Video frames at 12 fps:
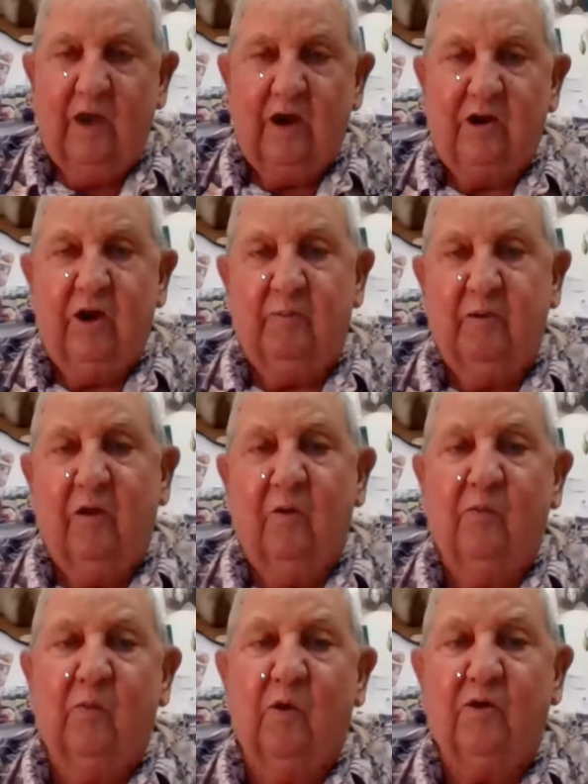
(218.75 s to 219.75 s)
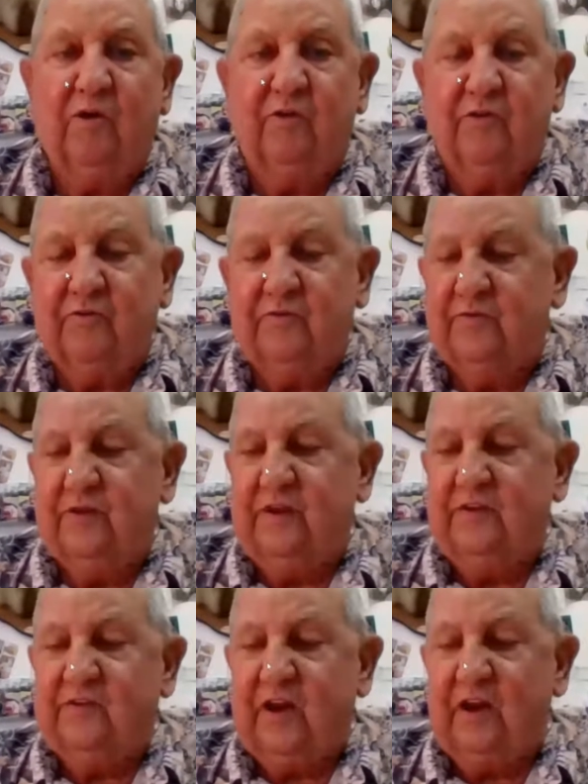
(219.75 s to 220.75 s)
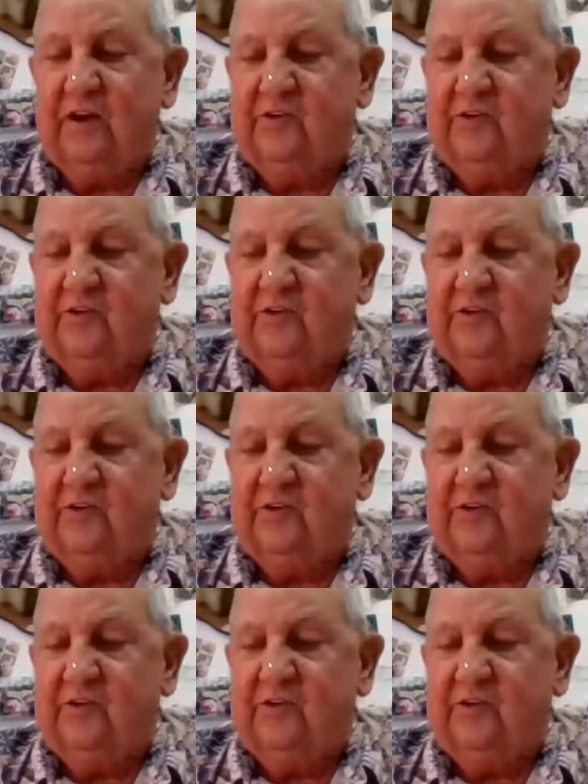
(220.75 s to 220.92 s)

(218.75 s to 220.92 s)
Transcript: We had a couple of workers at Stanley